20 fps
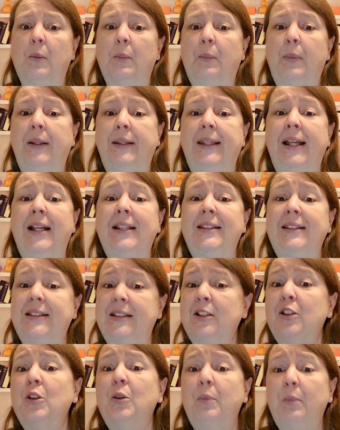But that's
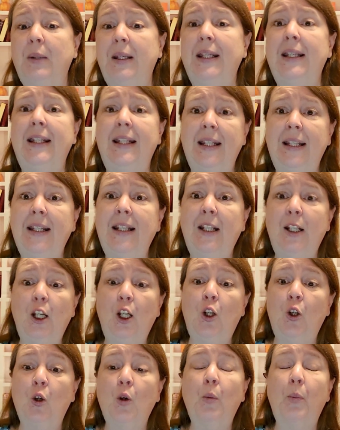still me getting a
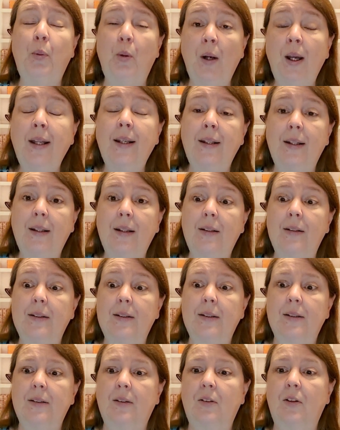girl pregnant,
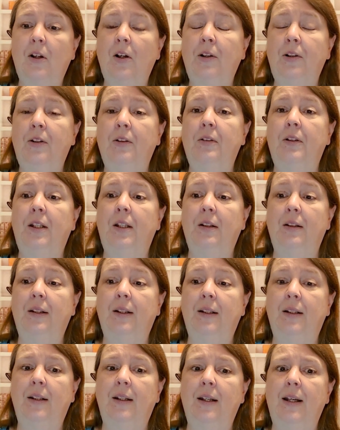argued
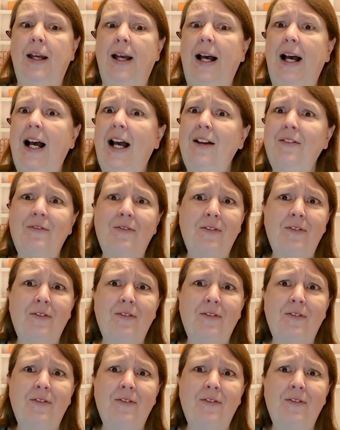Kirian. I've